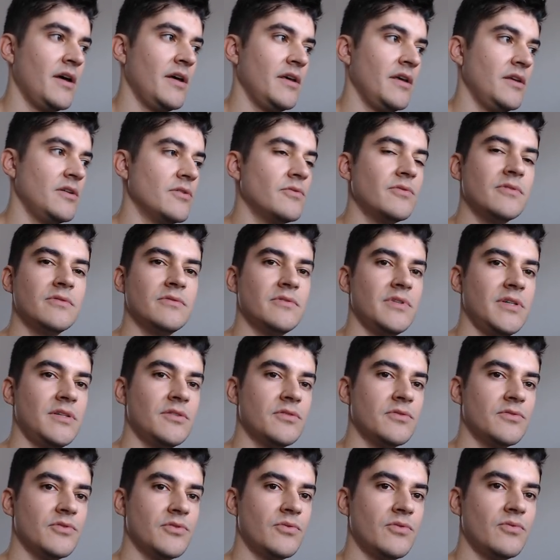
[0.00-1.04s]
You don't need
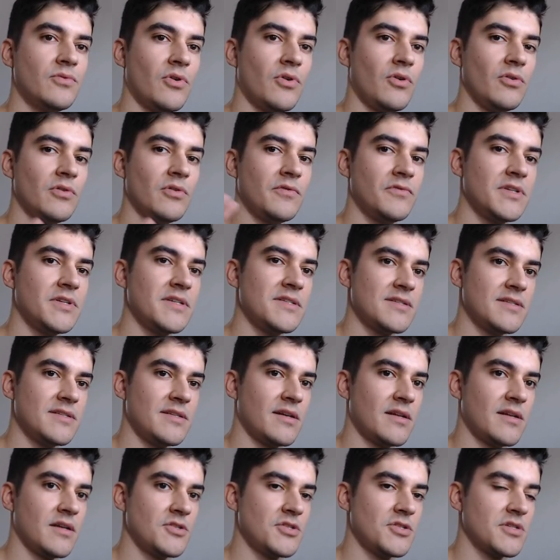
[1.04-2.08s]
to know all of this
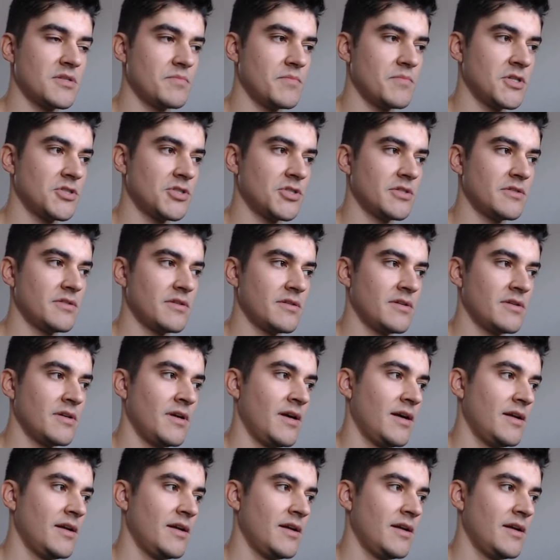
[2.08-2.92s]
that I just mentioned.